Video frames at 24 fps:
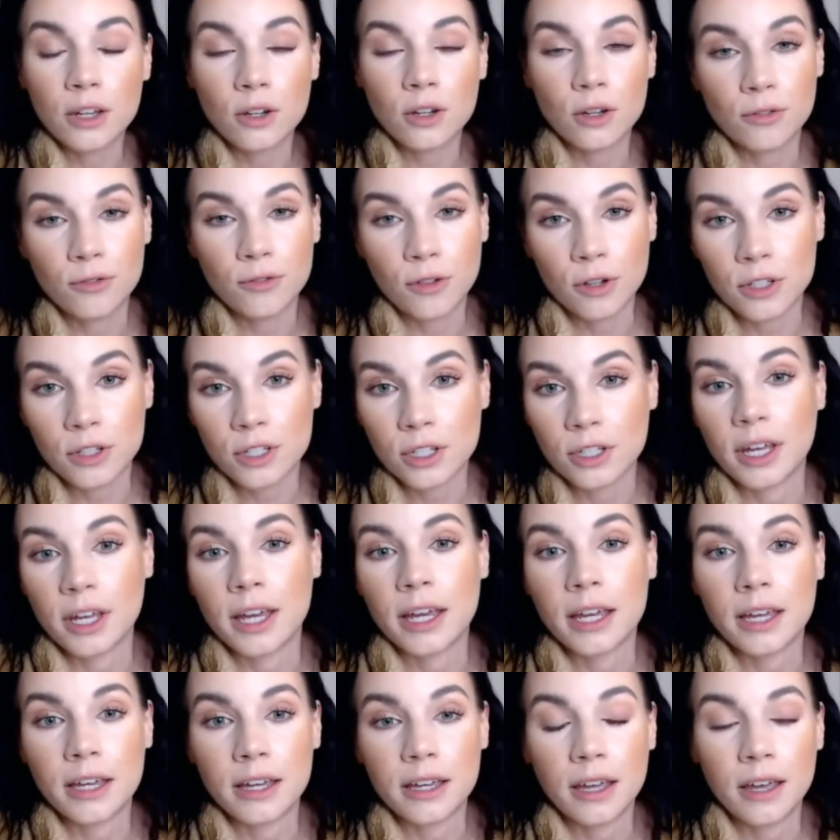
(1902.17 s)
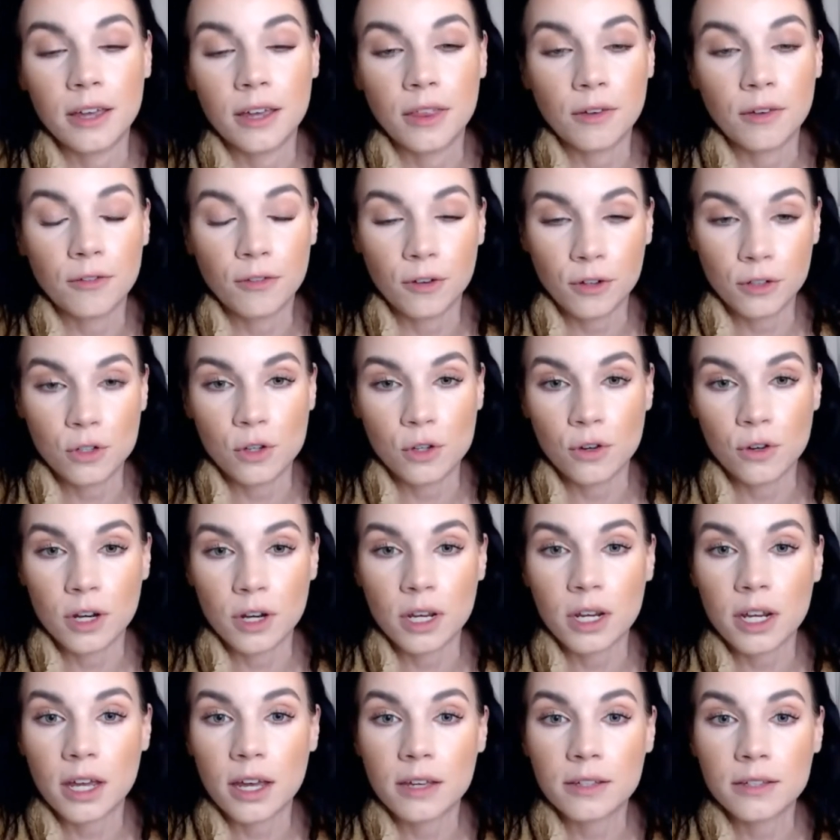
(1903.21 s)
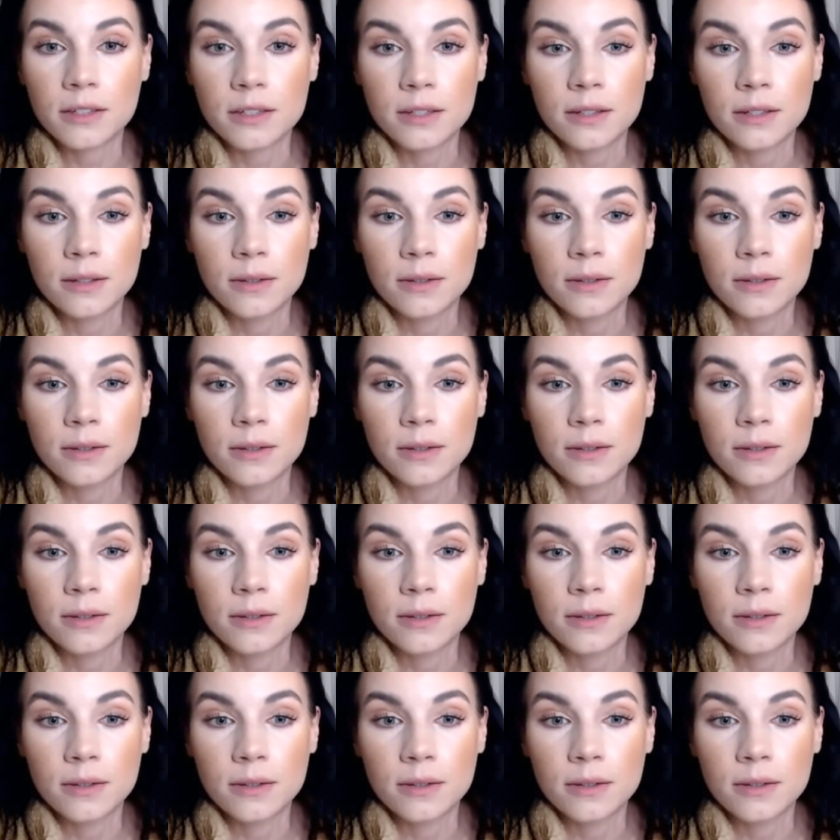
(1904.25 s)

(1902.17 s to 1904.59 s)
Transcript: your first client in the first 30 days,